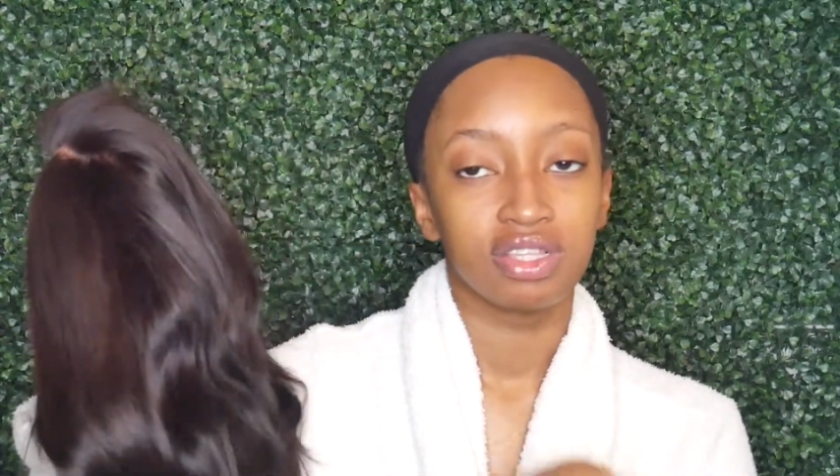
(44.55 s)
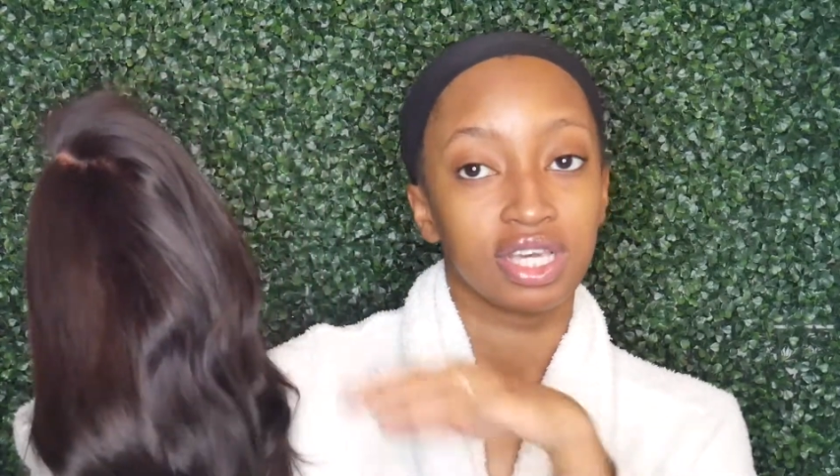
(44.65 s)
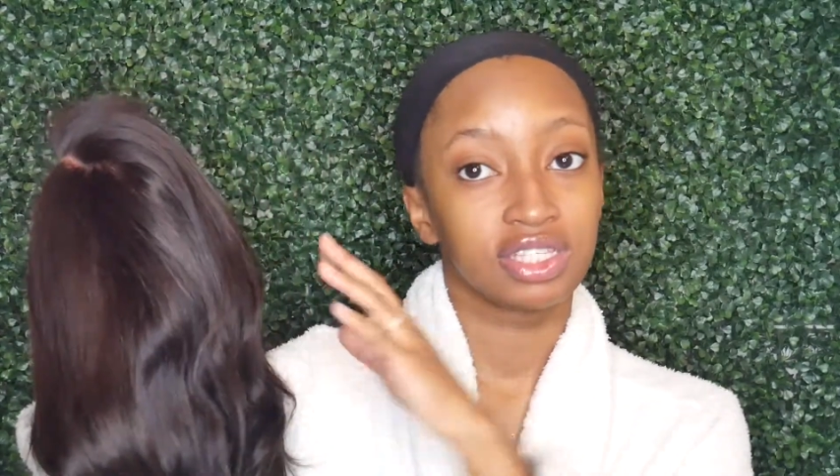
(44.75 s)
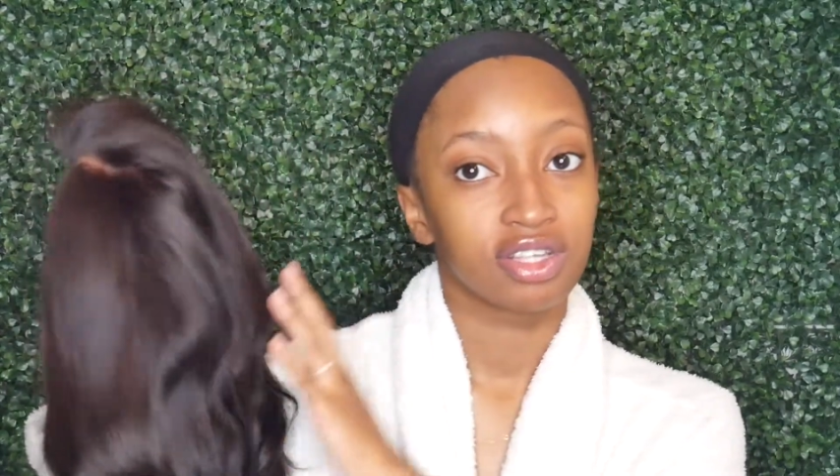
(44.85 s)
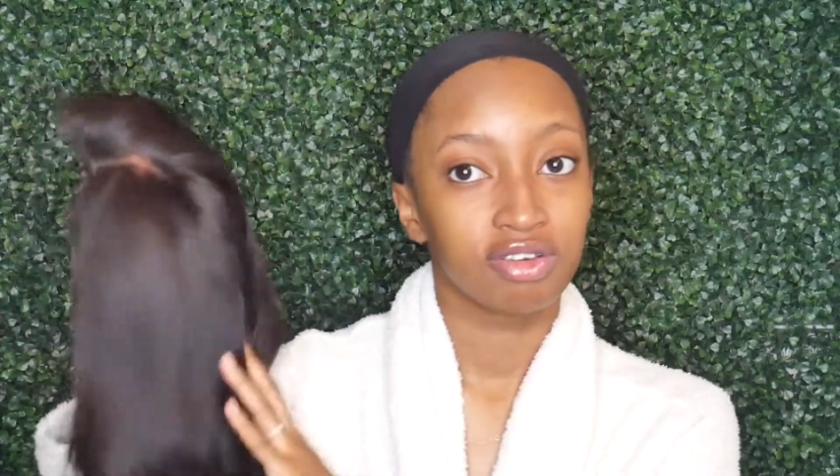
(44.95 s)

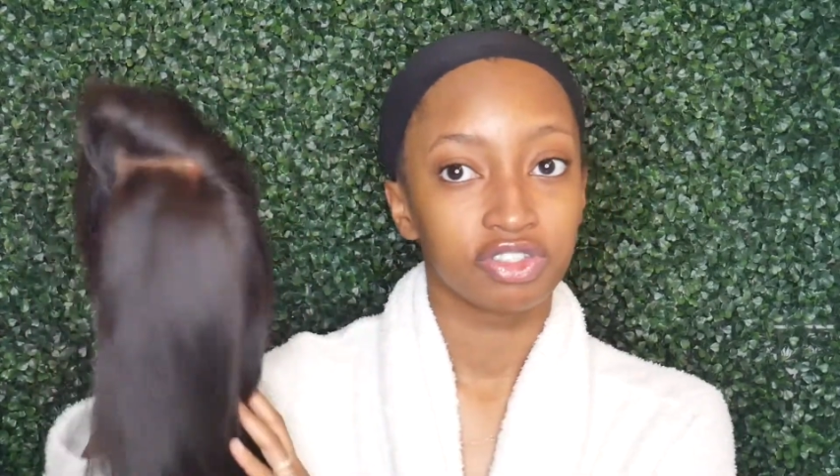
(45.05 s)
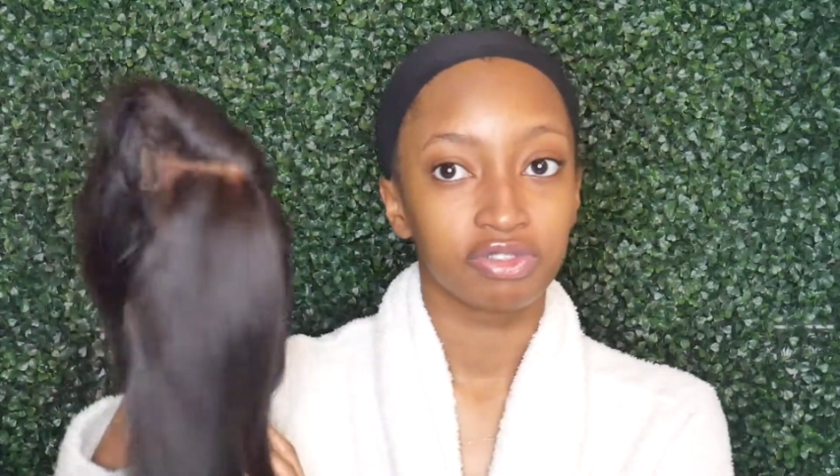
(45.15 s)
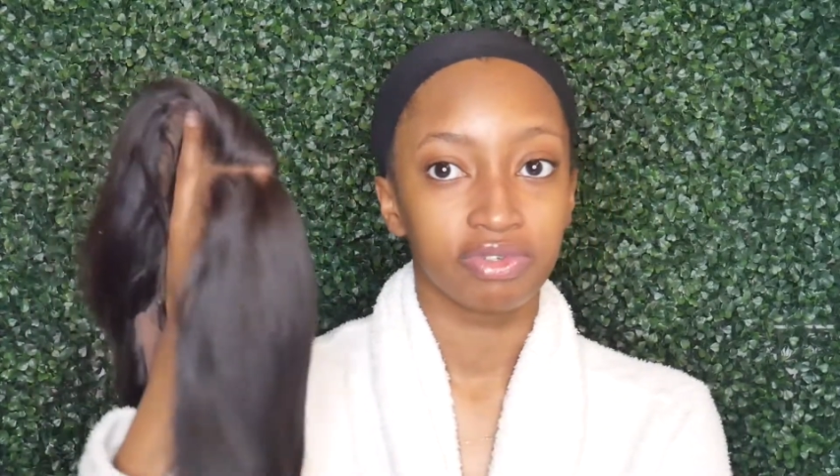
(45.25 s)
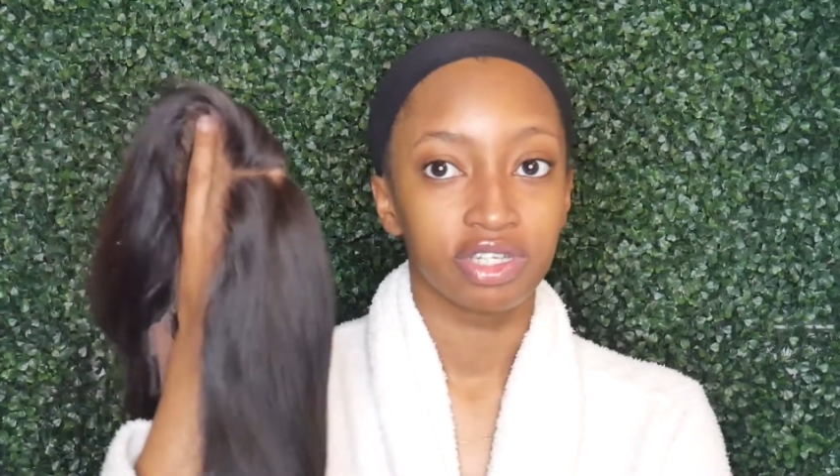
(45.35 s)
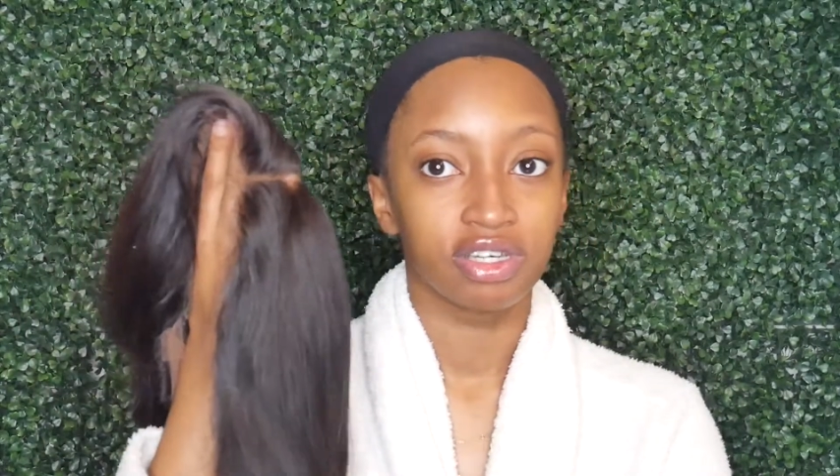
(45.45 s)
lace closure
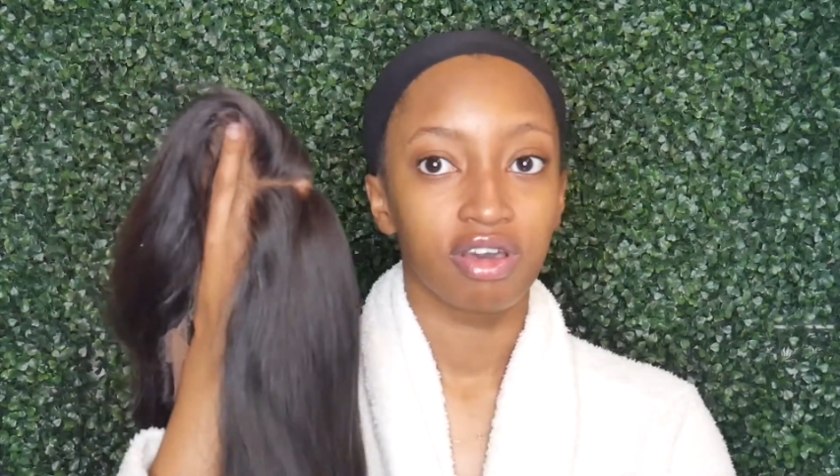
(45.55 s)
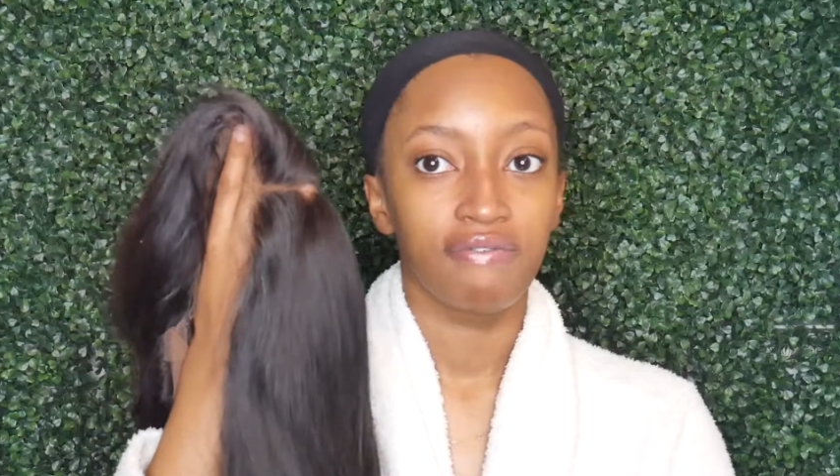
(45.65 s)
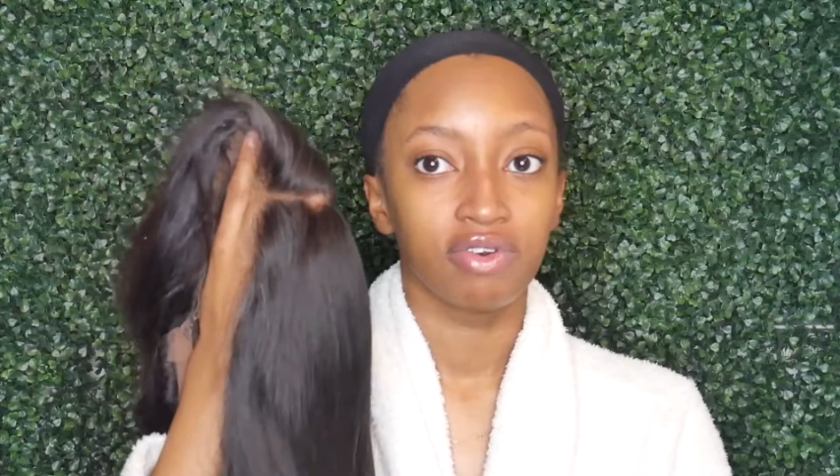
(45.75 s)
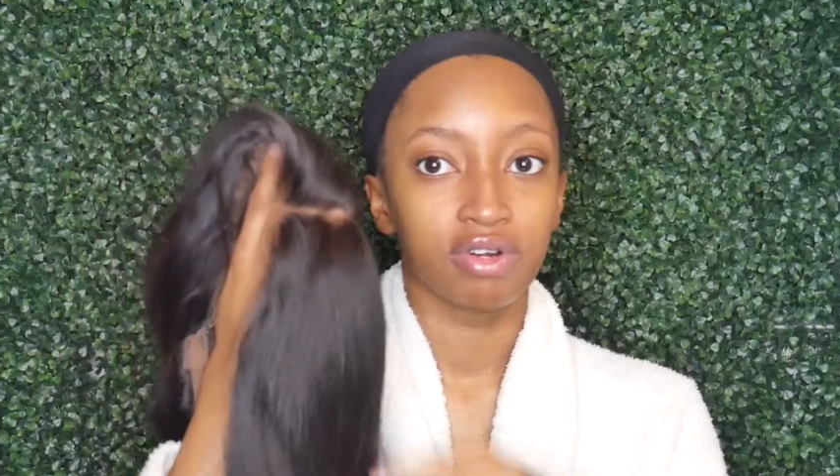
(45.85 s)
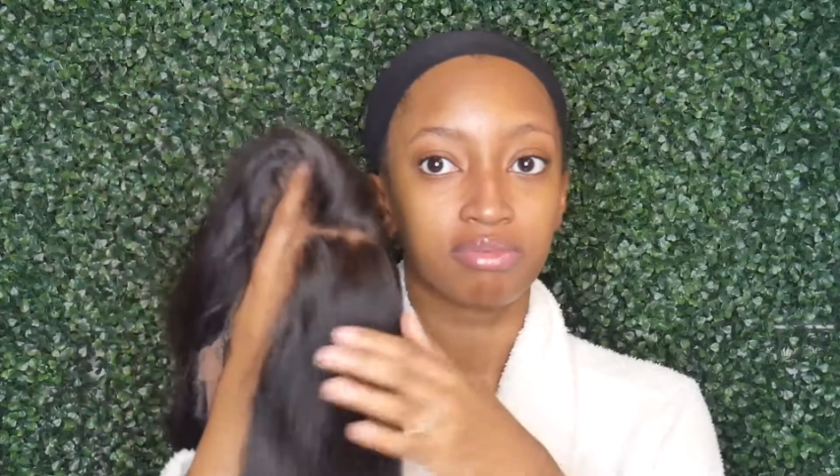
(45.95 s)
wig
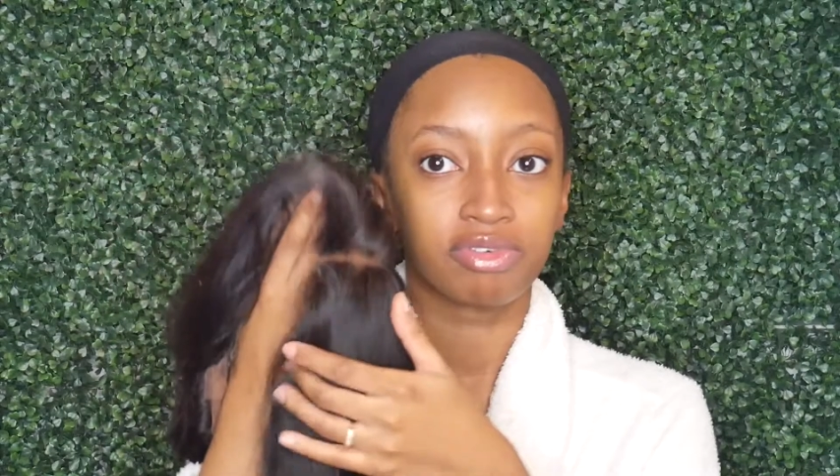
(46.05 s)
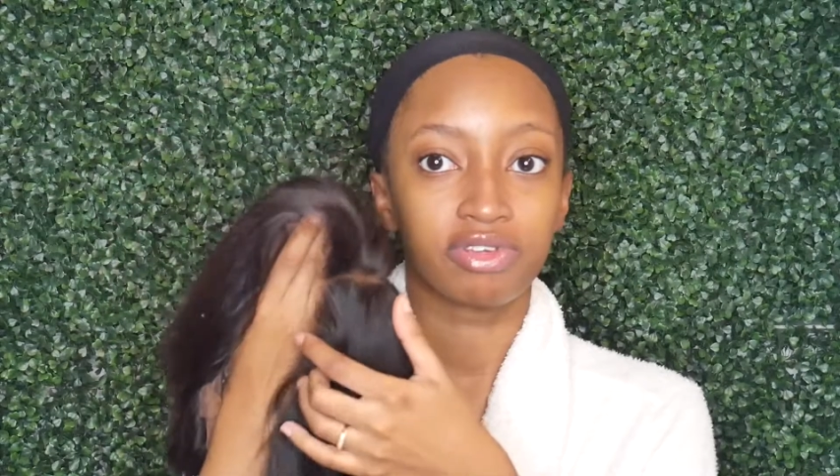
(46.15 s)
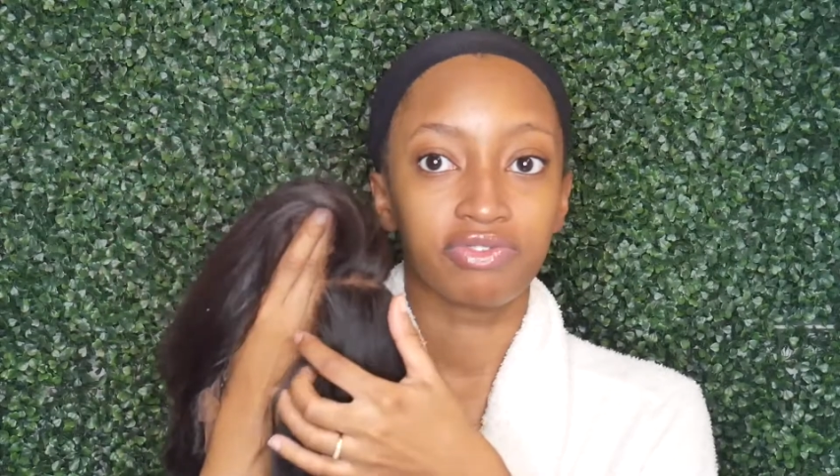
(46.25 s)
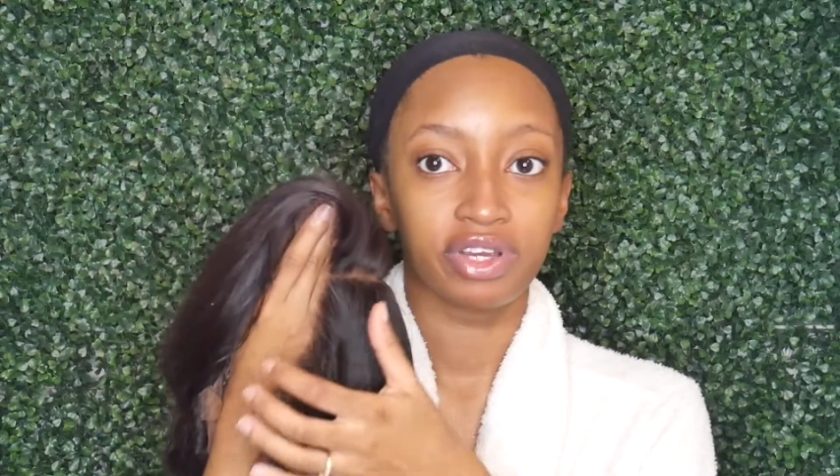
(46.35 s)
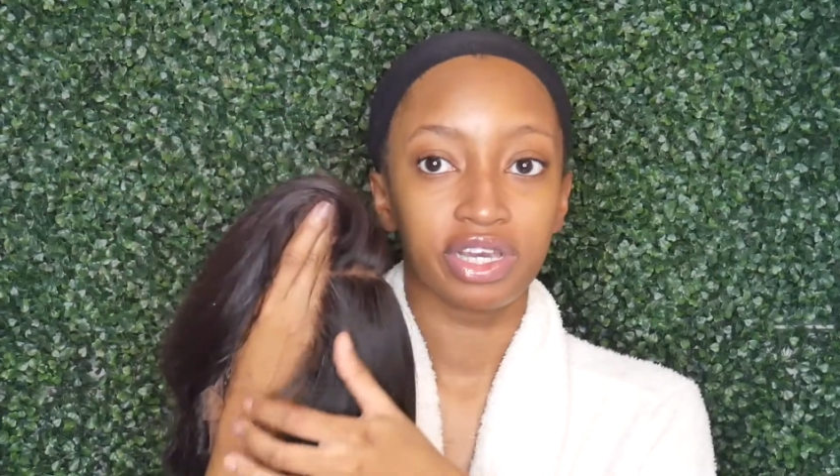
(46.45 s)
from Beauty
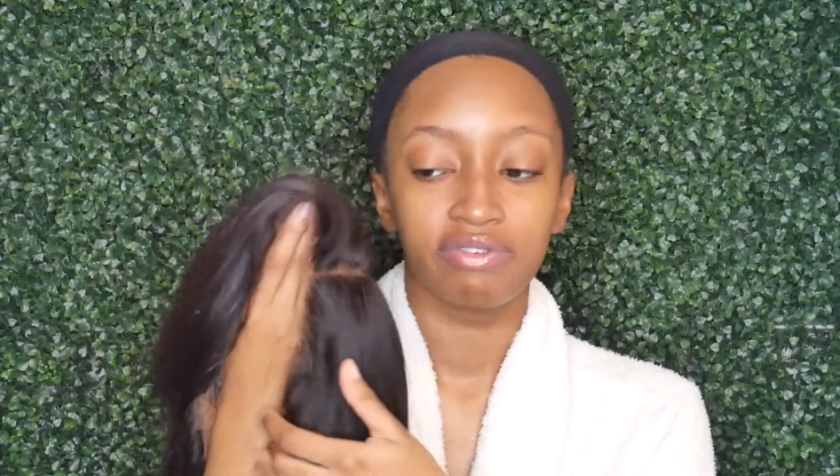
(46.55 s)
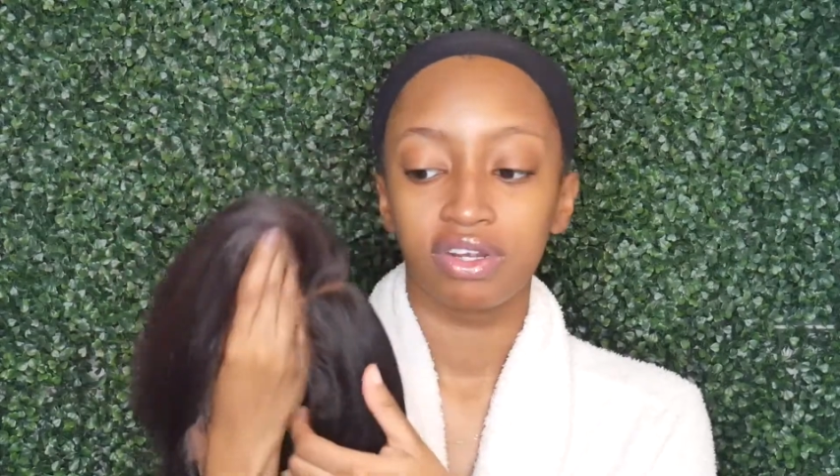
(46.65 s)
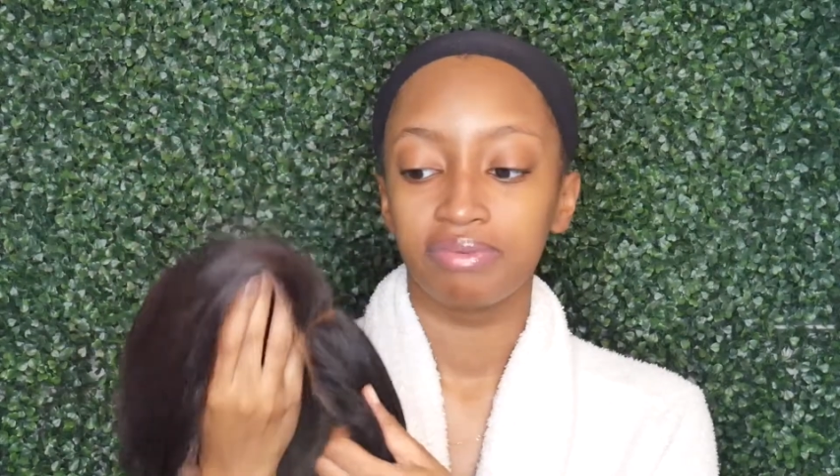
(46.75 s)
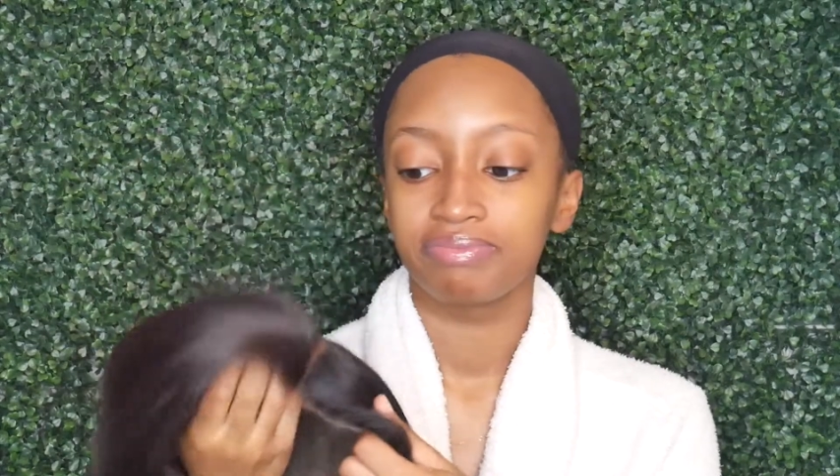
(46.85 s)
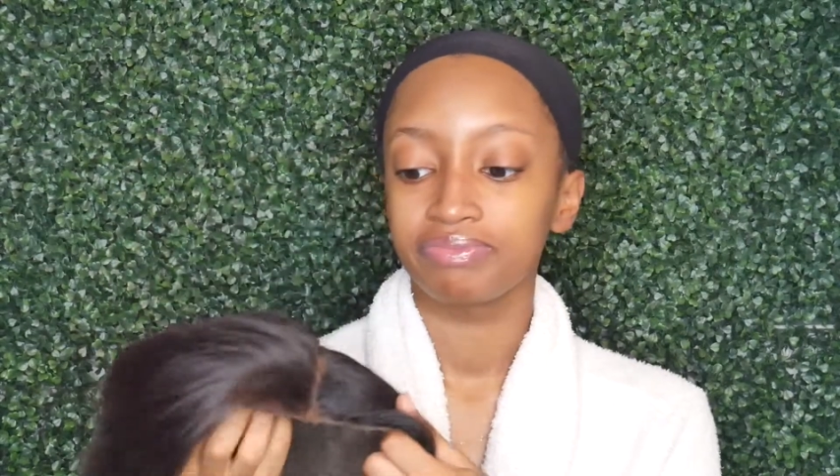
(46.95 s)
Forever.